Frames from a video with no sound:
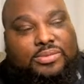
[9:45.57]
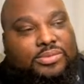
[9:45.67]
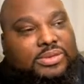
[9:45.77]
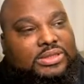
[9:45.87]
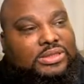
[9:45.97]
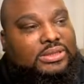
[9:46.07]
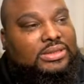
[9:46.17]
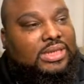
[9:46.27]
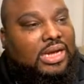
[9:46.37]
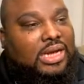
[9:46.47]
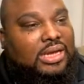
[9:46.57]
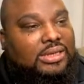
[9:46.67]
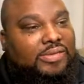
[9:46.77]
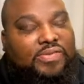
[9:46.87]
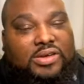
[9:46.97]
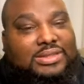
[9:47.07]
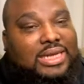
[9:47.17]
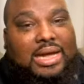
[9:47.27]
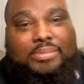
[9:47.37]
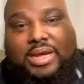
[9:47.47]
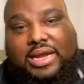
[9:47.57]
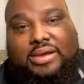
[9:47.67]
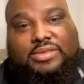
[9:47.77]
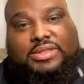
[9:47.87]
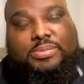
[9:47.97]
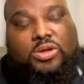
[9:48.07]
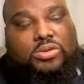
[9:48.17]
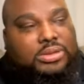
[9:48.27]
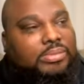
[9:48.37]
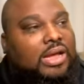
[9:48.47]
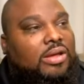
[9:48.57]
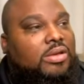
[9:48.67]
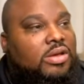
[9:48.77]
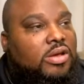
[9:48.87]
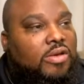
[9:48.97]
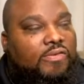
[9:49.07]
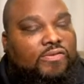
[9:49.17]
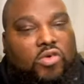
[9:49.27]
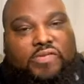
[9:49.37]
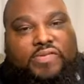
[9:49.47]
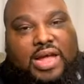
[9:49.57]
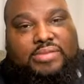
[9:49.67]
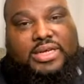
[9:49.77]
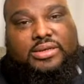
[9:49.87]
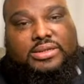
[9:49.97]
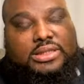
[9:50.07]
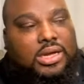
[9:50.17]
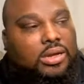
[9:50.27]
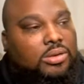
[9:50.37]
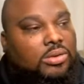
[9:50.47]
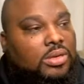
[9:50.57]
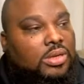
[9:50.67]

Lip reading: which is the first time I had ever smoked about 4 or 5 years ago,